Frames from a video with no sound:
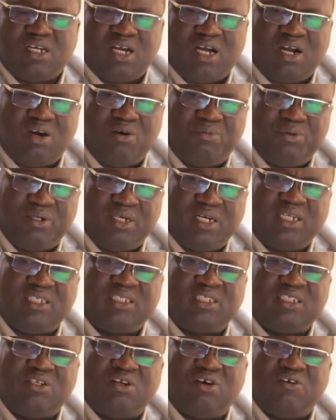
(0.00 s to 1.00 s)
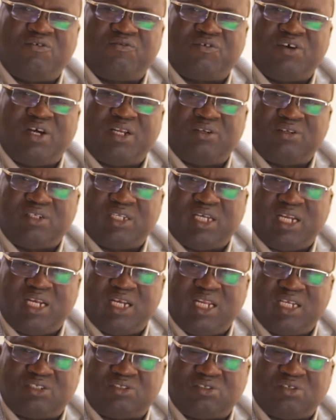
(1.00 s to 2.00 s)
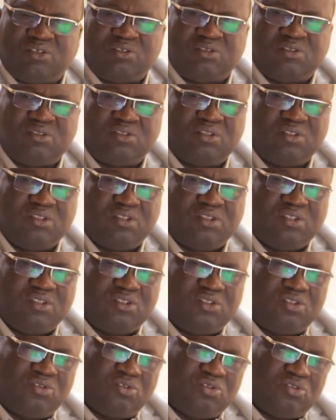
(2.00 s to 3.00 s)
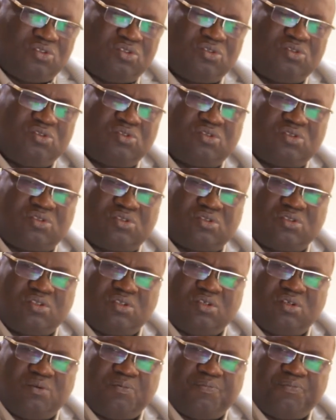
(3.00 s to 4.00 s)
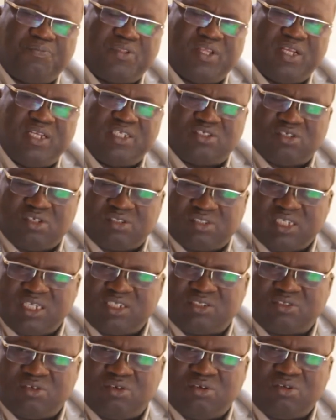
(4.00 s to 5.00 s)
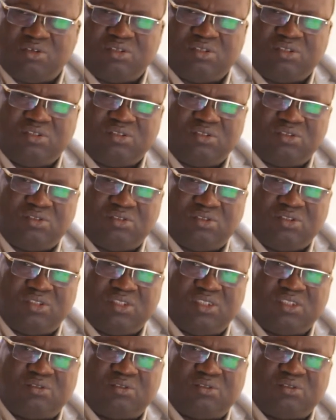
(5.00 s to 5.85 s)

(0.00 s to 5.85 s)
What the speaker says: I'll be rounding up for another election to choose a successor to this